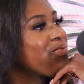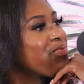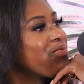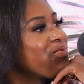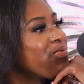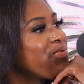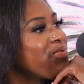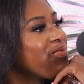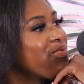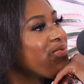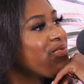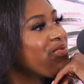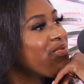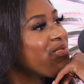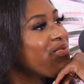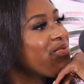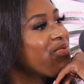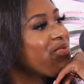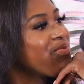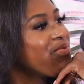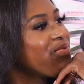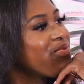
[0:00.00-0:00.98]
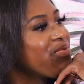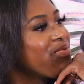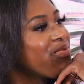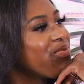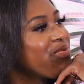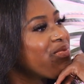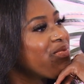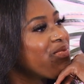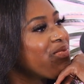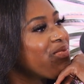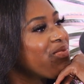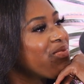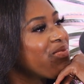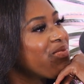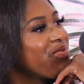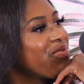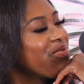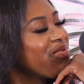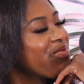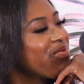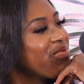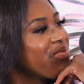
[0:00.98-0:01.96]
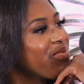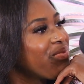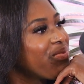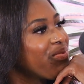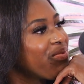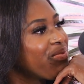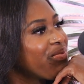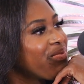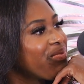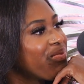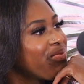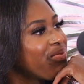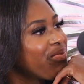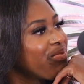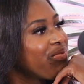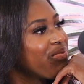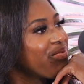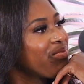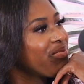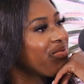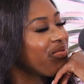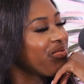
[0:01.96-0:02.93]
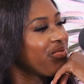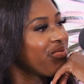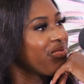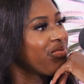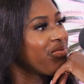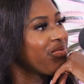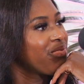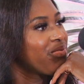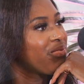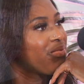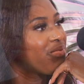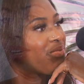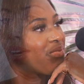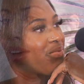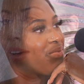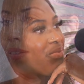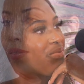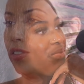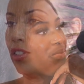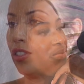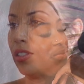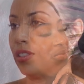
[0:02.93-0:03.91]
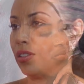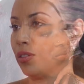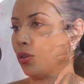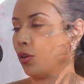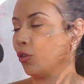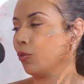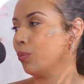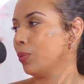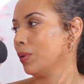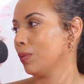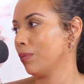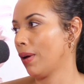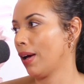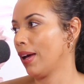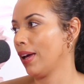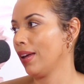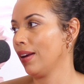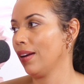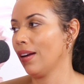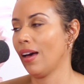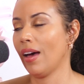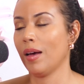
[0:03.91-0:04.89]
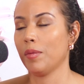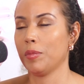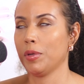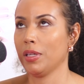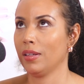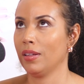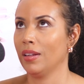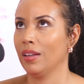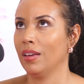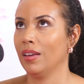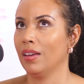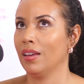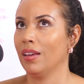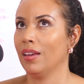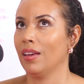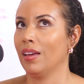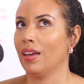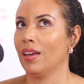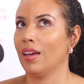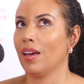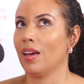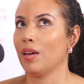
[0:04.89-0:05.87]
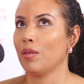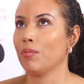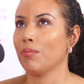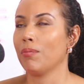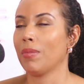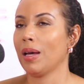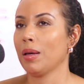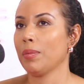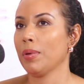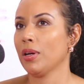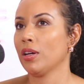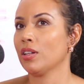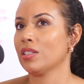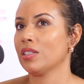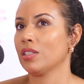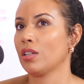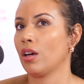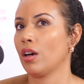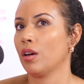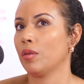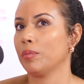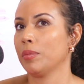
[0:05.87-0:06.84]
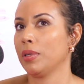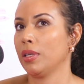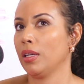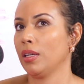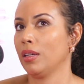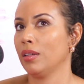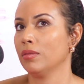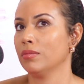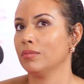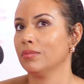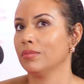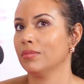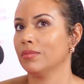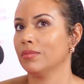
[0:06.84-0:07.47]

But yeah, so pretty much being able to have just an open mind. I mean, my parents taught me